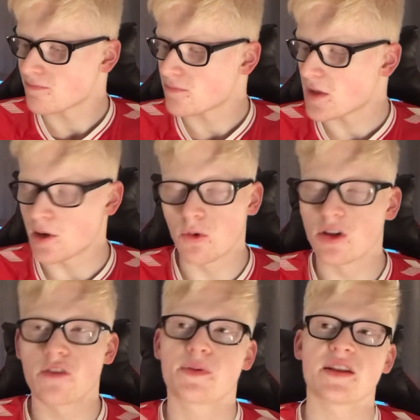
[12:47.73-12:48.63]
it wouldn't
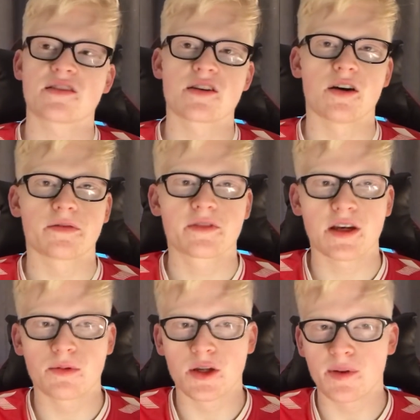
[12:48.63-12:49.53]
have been deserved. It
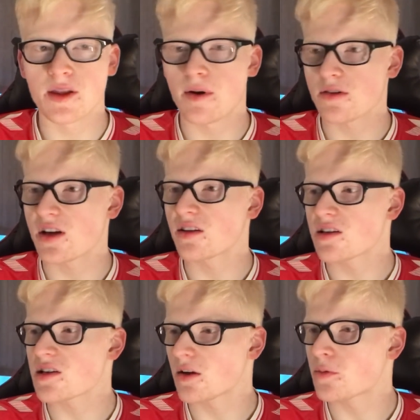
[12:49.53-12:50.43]
would have been the most
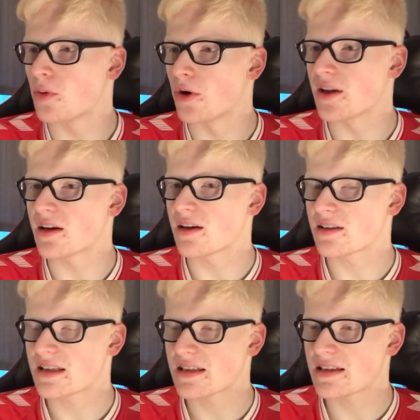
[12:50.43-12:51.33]
undeserved point
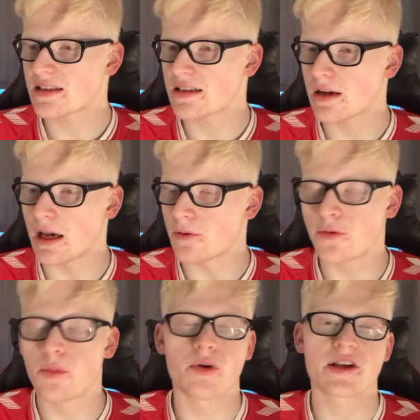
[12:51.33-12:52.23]
in
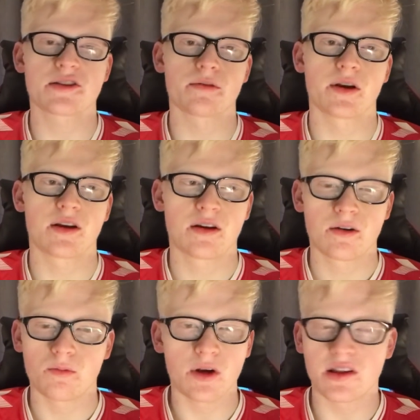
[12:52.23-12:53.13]
football history.
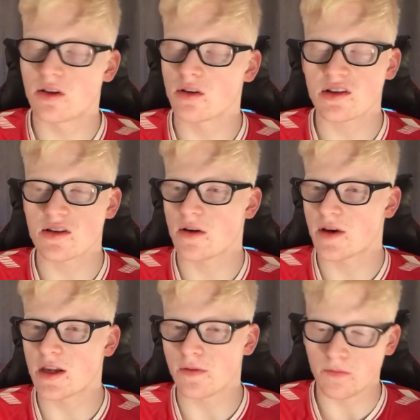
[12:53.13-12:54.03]
We did not deserve
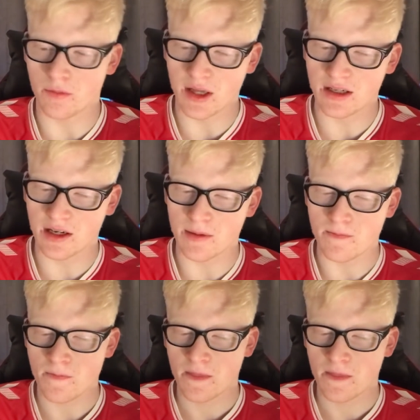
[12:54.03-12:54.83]
anything from that game.